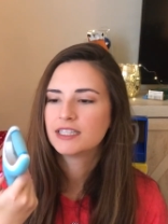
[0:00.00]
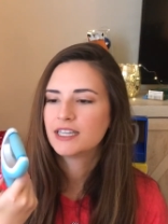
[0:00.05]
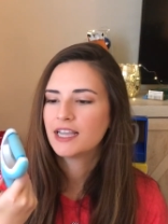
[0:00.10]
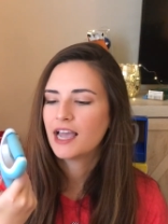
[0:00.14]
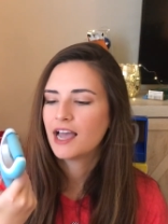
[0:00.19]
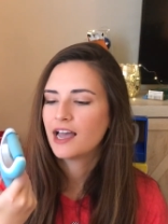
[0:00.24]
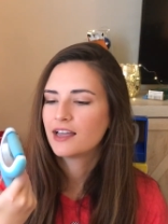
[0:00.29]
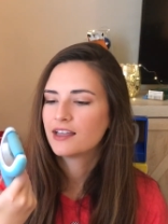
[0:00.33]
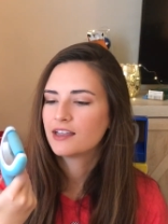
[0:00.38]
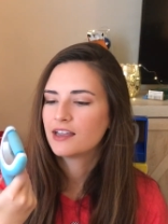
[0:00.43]

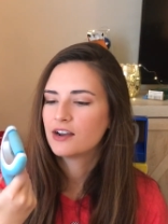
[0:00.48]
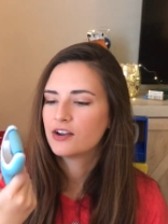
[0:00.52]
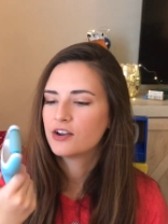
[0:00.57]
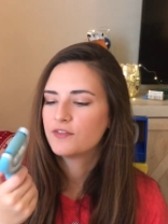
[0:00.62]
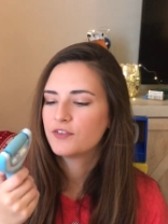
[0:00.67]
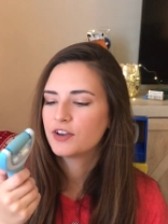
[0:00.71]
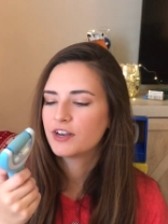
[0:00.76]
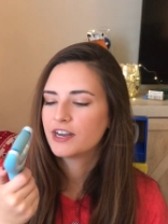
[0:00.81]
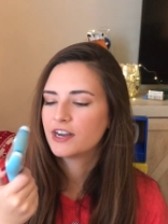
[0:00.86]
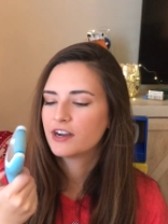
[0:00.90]
yeah, I don't
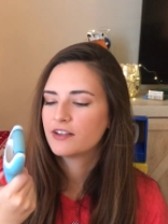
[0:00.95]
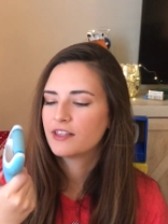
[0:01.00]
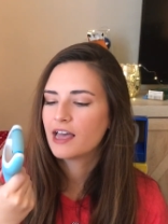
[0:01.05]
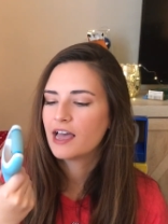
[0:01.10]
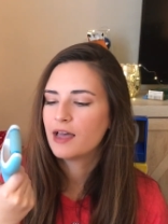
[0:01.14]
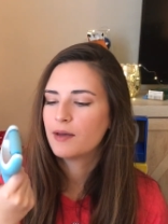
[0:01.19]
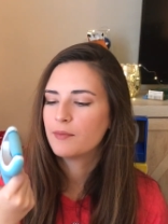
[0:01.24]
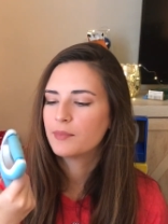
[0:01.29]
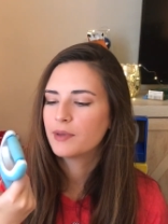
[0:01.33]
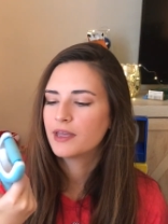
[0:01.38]
know if you can hear
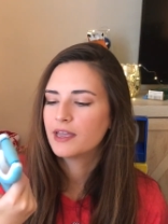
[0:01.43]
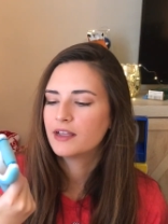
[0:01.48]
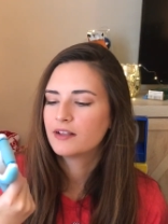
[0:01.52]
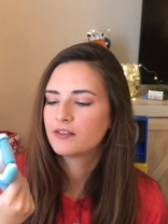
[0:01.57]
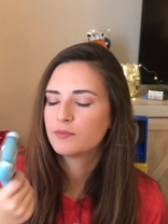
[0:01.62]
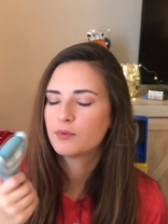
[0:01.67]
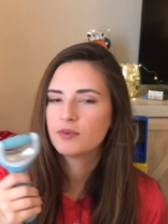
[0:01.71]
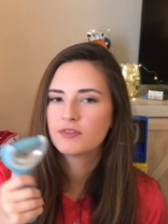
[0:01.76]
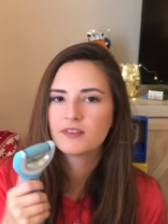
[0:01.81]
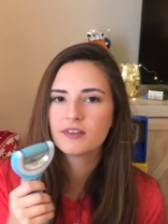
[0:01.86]
that, but
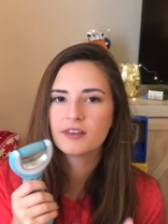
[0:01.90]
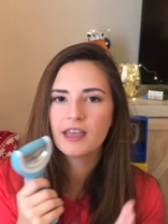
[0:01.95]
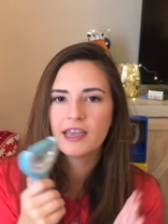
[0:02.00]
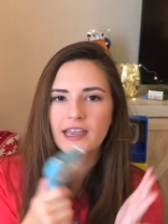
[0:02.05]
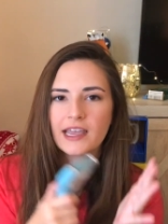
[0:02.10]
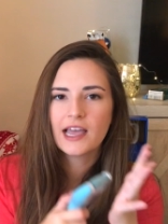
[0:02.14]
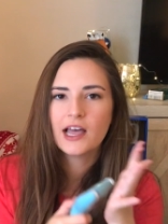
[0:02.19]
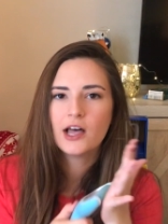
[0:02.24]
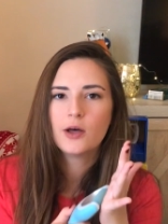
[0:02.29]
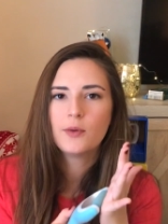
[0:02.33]
it's supposed to
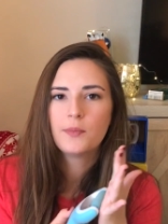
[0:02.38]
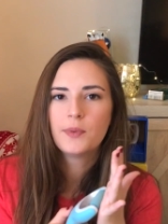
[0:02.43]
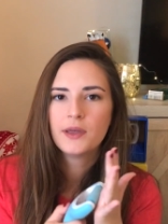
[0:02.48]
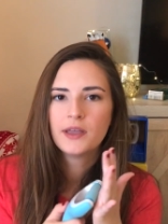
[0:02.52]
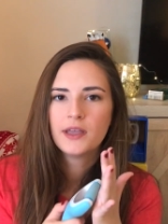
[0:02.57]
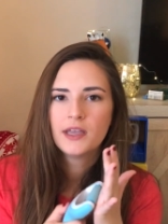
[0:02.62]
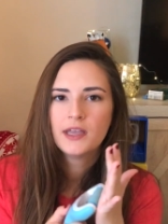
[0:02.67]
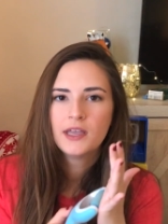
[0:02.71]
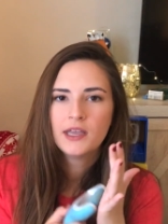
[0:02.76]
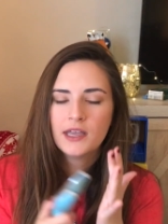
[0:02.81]
like
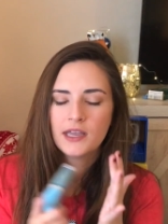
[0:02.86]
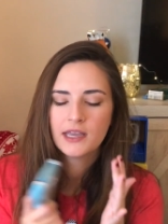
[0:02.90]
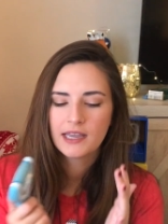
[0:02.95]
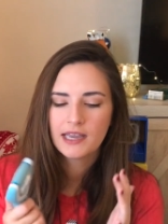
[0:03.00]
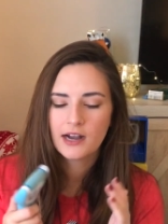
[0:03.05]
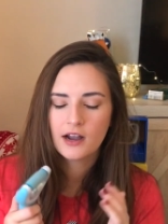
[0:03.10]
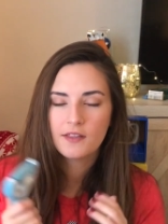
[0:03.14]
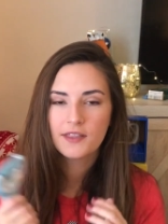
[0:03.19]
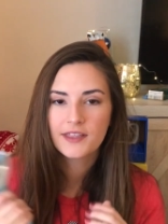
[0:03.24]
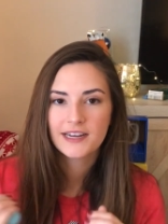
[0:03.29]
help
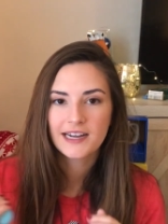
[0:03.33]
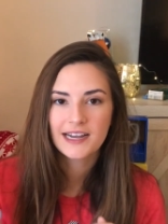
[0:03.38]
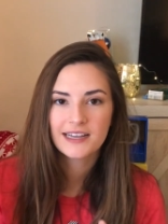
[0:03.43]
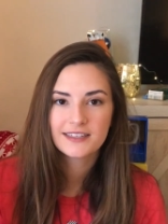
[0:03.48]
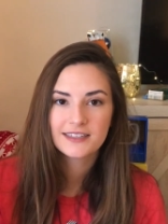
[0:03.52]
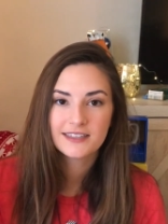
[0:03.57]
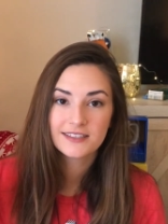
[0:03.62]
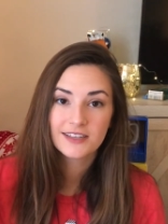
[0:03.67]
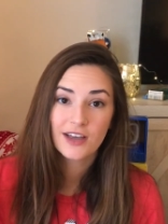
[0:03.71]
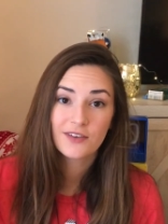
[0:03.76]
get all the
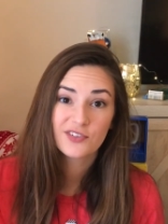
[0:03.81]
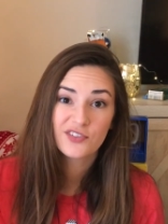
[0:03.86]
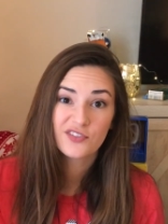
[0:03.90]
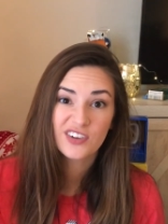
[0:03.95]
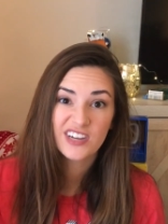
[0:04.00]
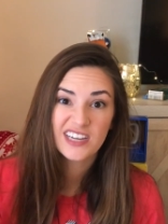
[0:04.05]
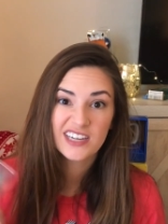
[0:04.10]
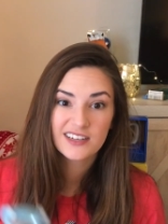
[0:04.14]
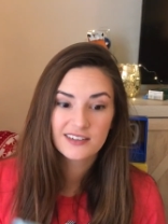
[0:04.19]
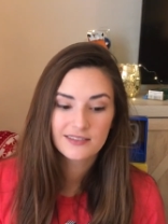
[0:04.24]
nasties off
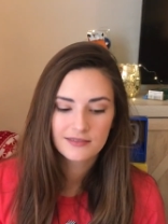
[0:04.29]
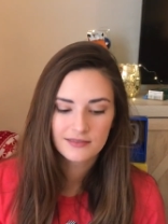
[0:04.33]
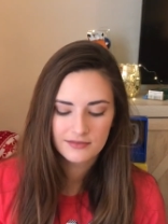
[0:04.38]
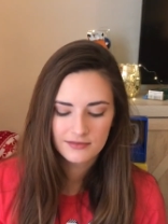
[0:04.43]
your feet.